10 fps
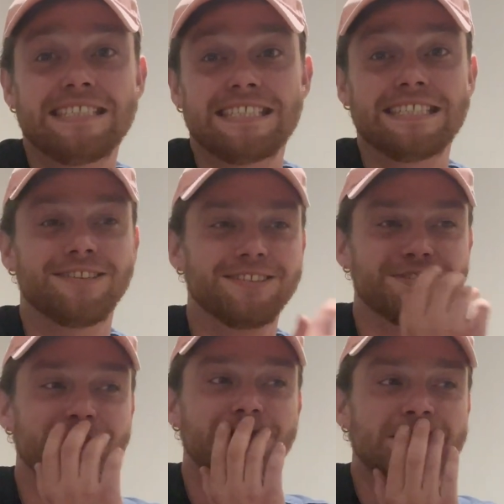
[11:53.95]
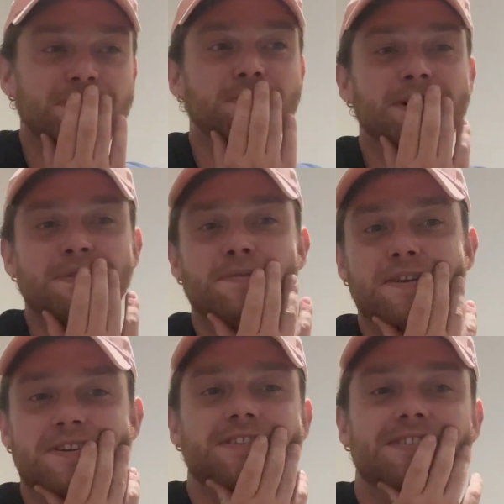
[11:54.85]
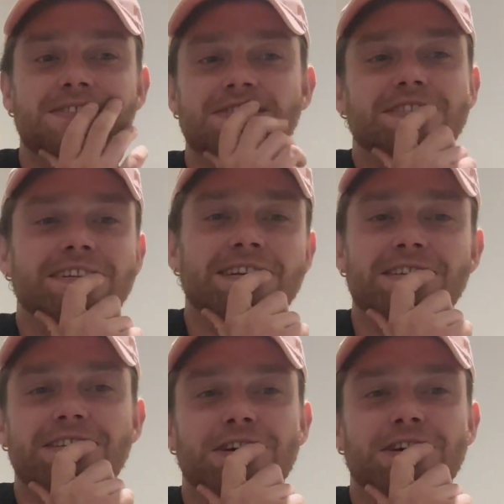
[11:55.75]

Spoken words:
series of events went, which, yeah,